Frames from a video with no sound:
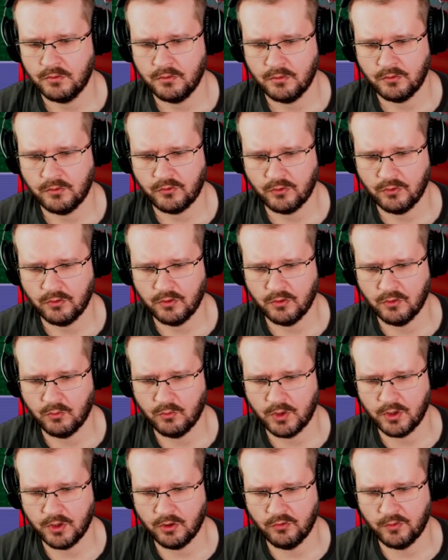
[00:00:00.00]
So go
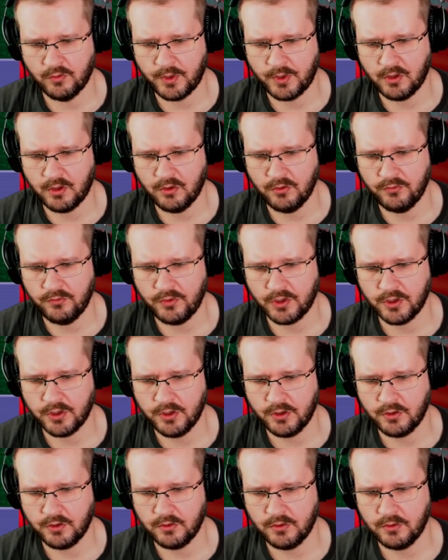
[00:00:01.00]
1 over par if we can hit
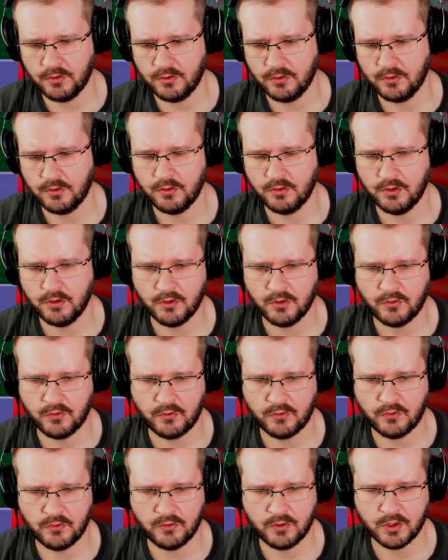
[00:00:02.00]
it.
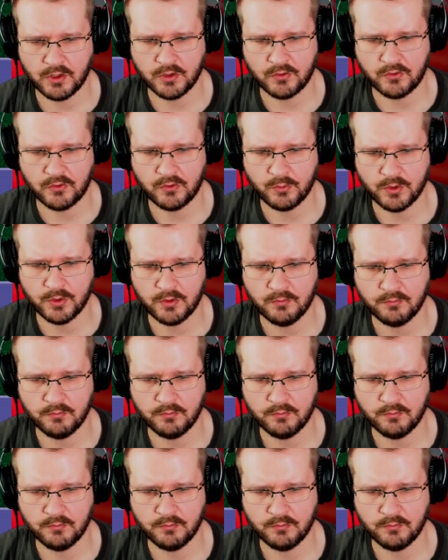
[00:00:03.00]
Yes, that's the way.